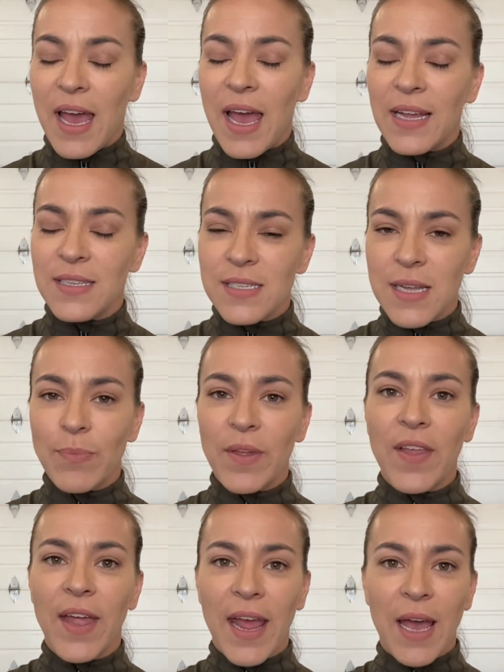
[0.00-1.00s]
And something
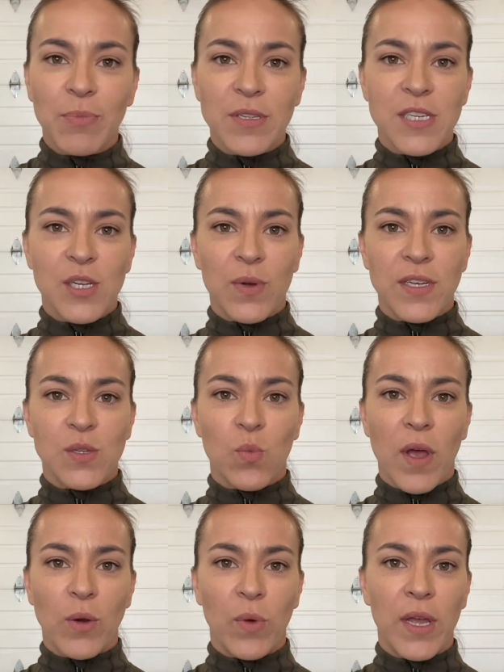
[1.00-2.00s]
that happens to us
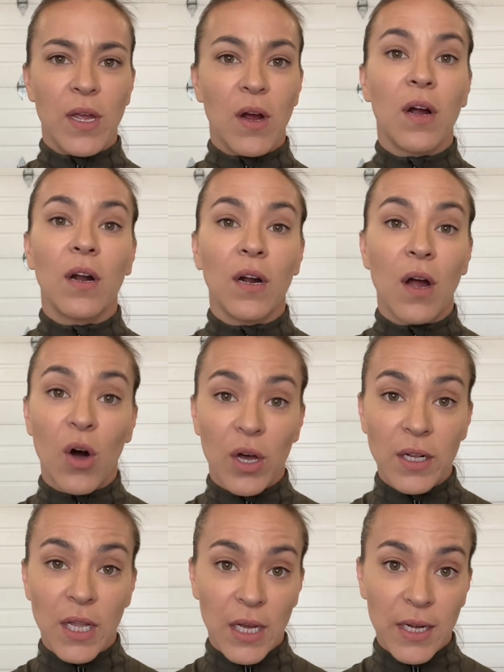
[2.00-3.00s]
when we are
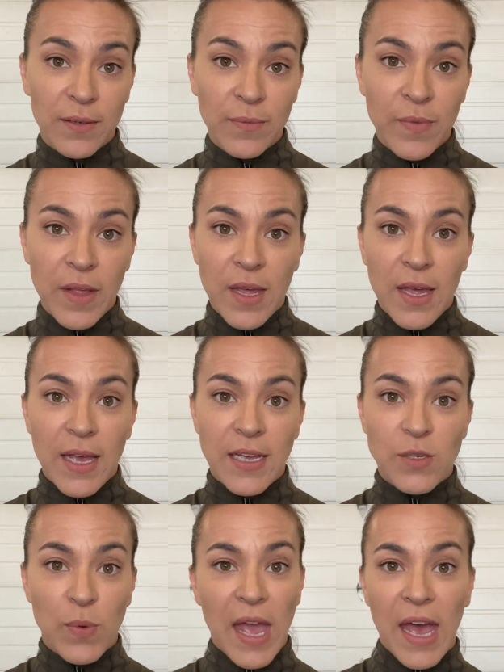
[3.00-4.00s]
online
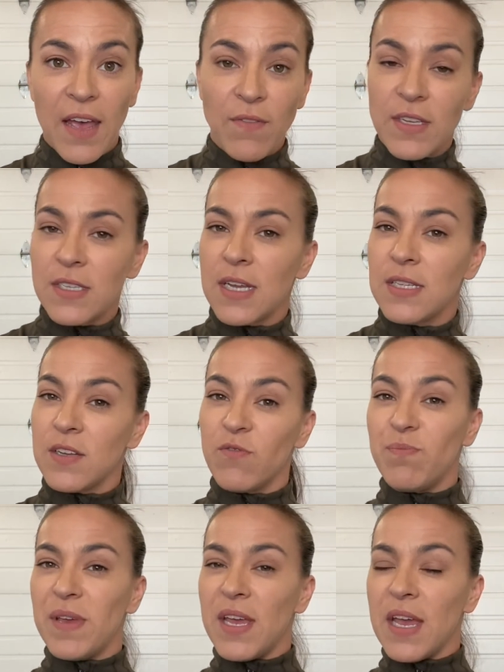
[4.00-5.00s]
is we have this sense
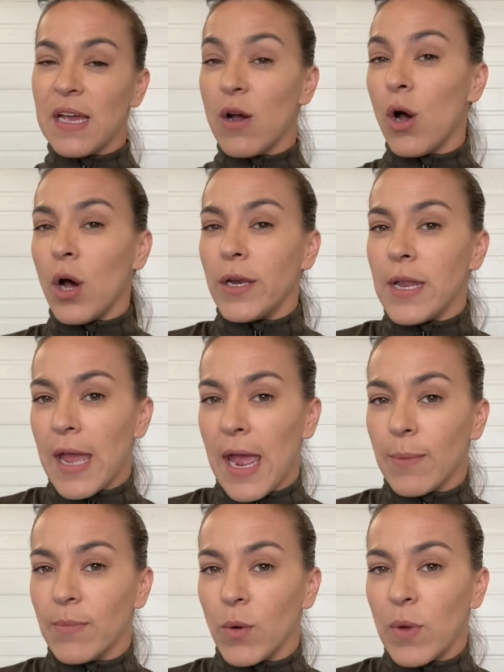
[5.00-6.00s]
of being on
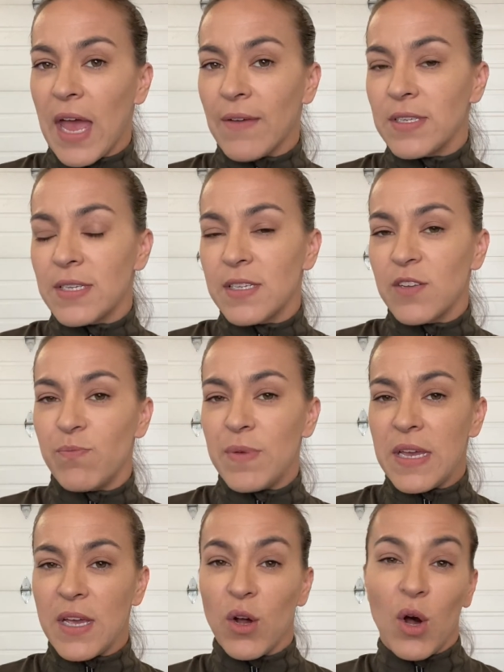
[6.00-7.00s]
camera. We have a sense of
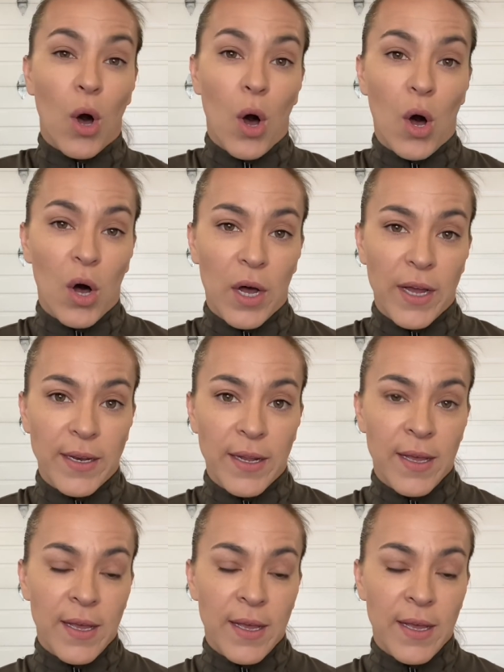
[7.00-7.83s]
being on.